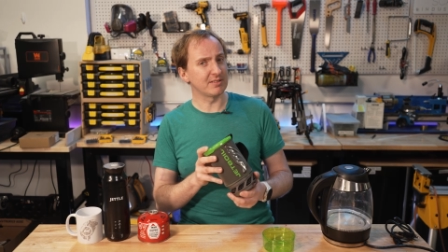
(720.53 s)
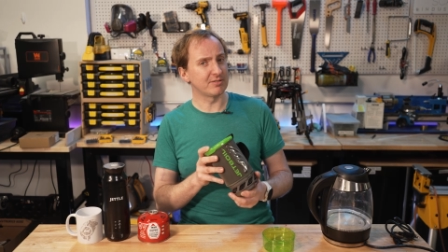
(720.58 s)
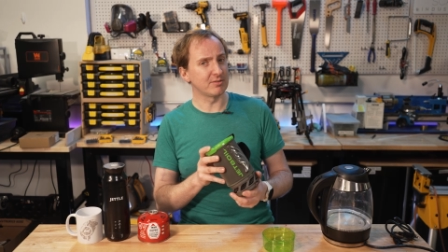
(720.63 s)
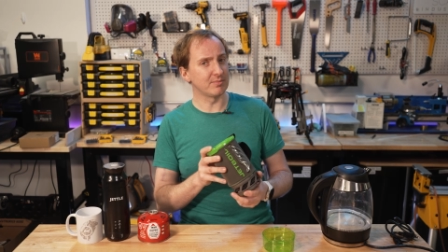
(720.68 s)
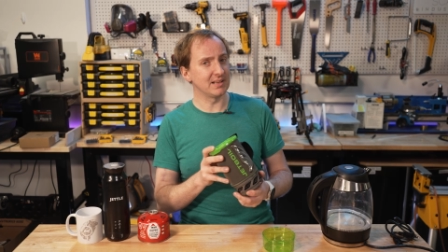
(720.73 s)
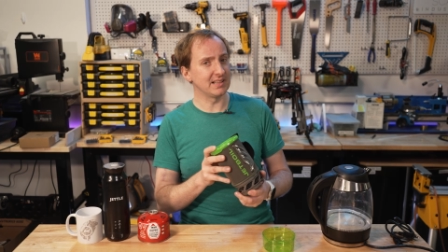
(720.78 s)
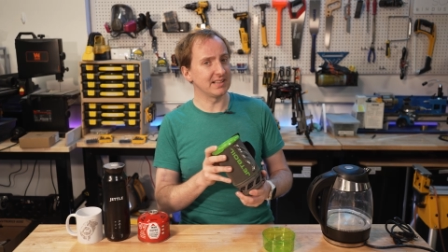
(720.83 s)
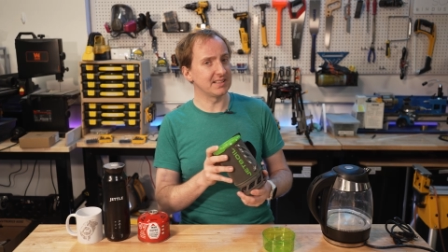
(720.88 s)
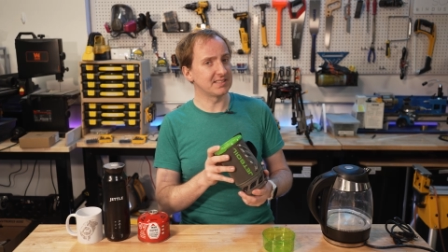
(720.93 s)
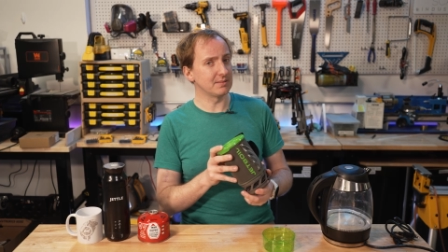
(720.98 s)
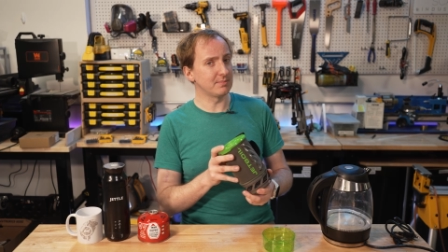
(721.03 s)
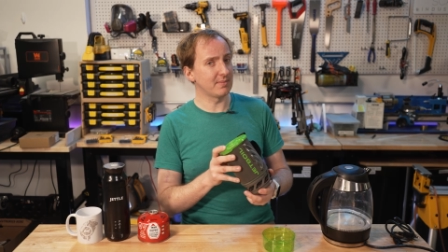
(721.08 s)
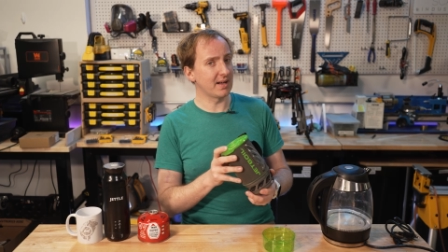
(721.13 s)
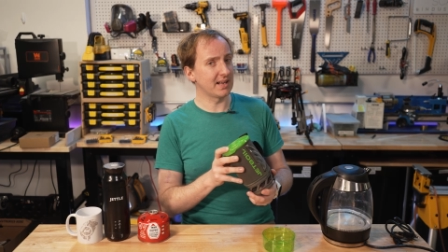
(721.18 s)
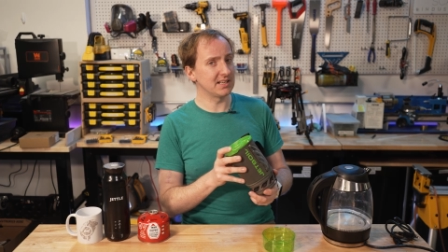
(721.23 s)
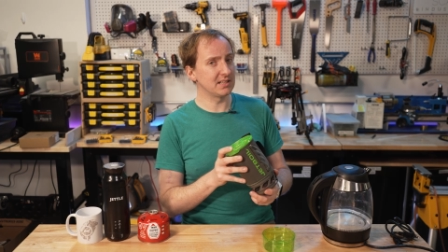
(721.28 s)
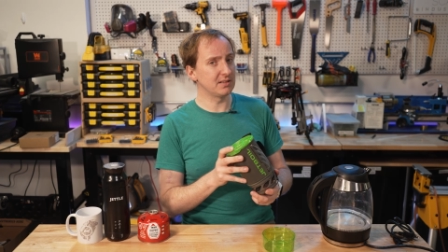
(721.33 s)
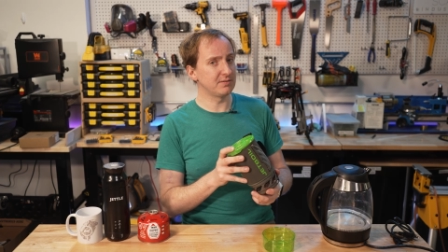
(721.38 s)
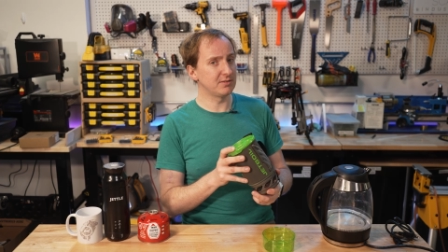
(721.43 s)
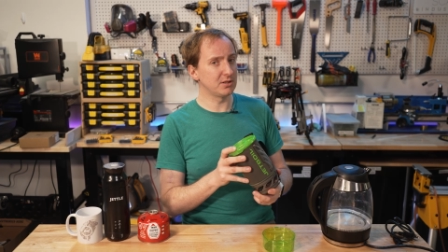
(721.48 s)
familiar to
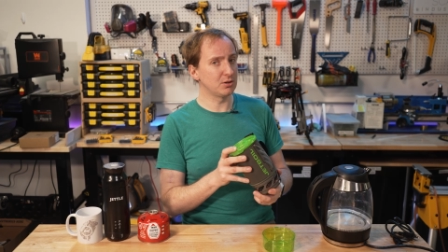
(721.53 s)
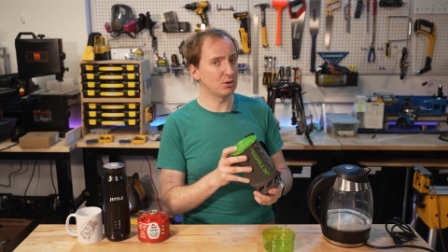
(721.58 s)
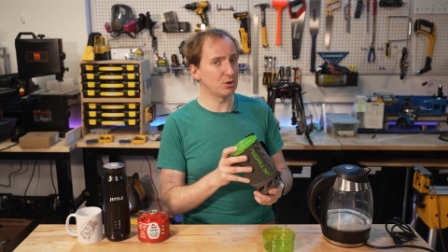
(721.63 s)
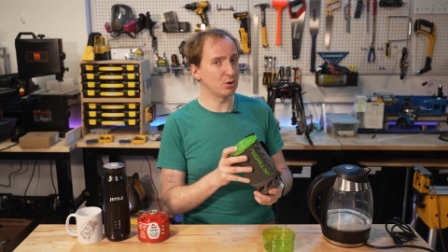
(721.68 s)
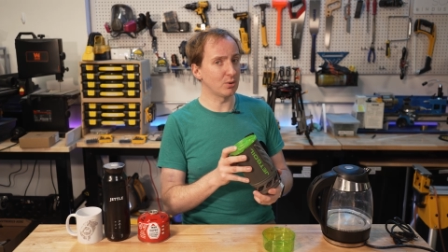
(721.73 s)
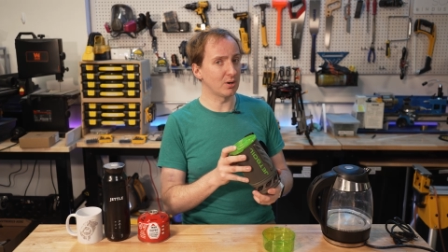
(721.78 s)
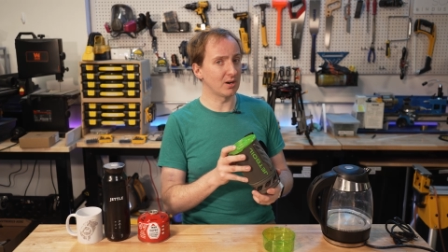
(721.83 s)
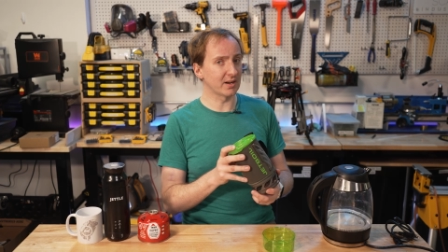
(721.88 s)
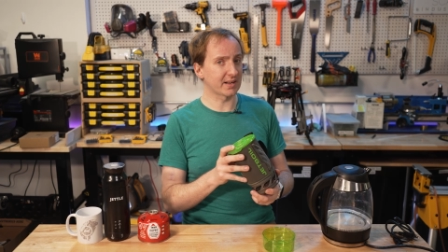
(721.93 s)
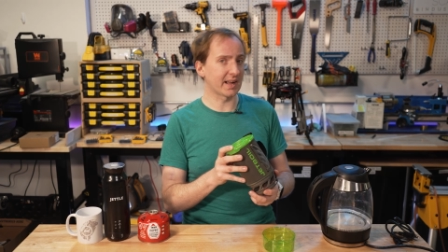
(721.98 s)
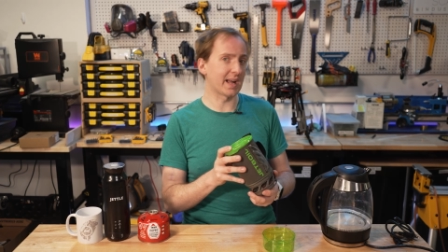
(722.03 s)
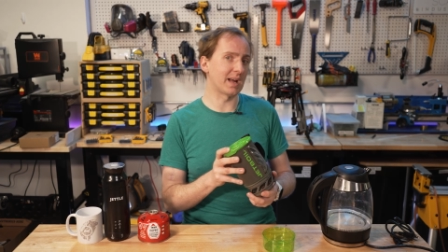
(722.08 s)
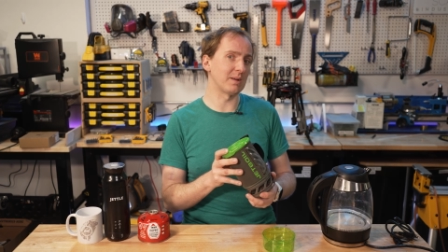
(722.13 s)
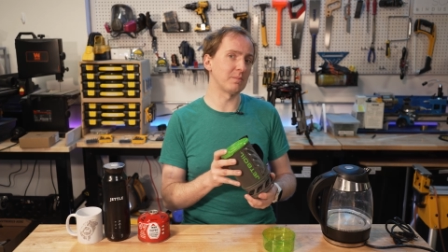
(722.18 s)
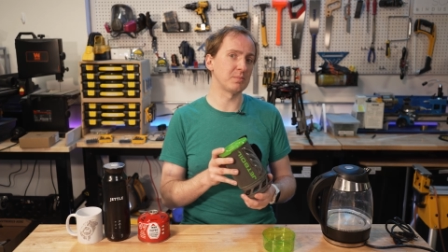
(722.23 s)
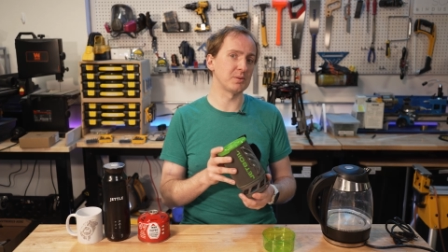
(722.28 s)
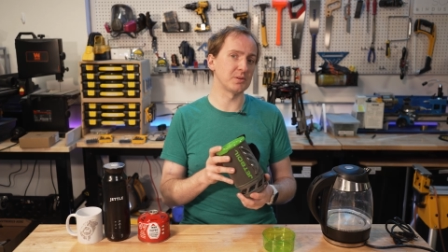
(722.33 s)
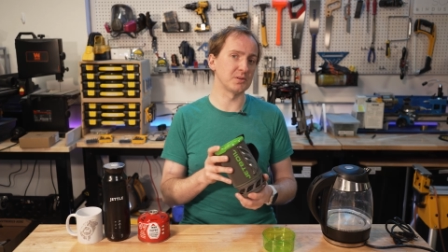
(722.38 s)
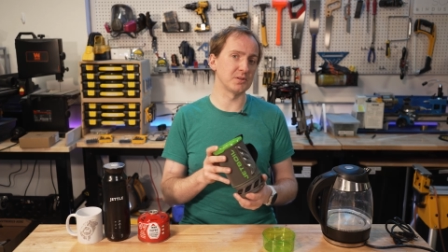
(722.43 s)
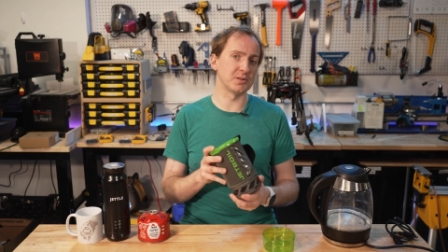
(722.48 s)
many of you who are
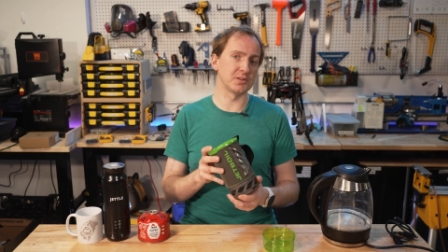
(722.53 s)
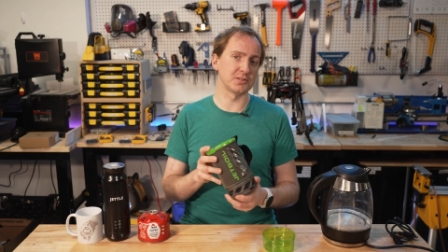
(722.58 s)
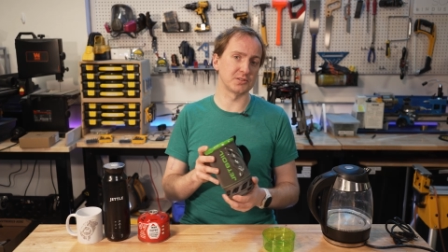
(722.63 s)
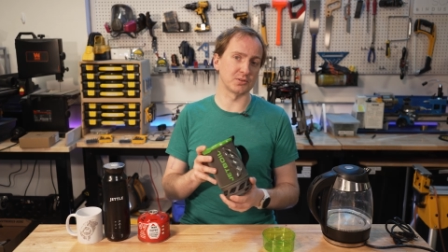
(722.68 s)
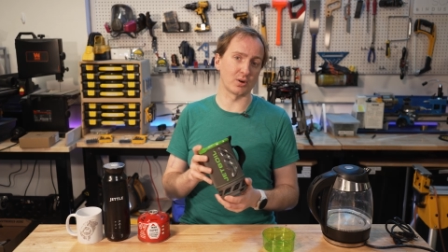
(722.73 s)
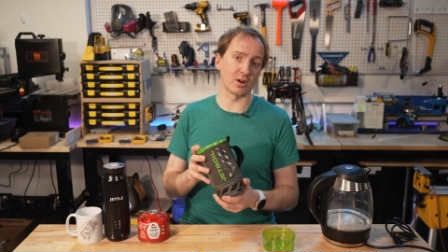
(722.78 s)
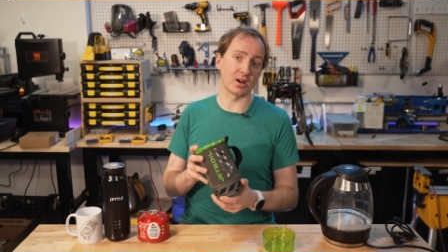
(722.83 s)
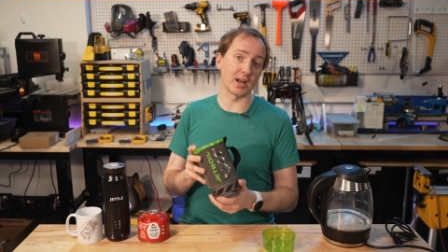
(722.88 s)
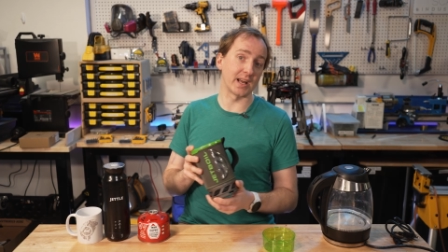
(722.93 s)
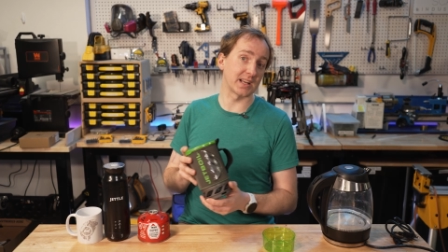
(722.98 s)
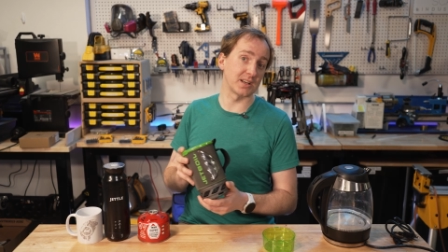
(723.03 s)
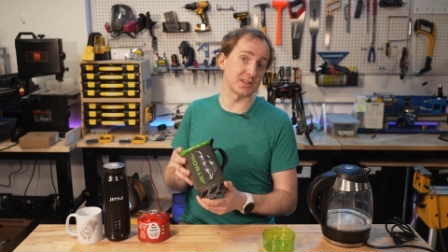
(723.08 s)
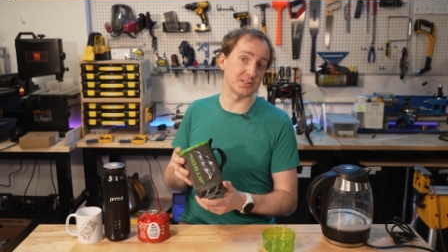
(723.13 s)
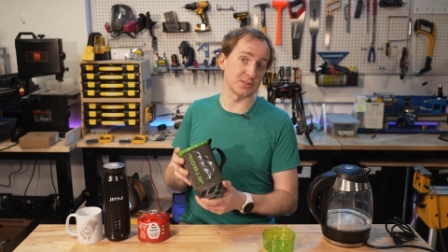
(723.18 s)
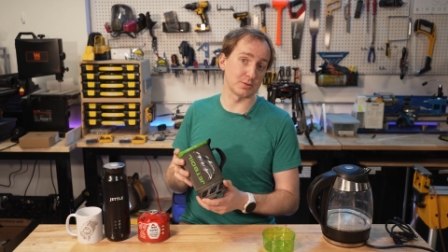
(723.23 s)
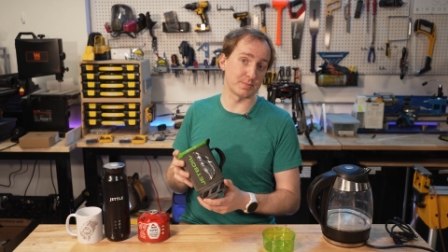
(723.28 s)
campers or hikers or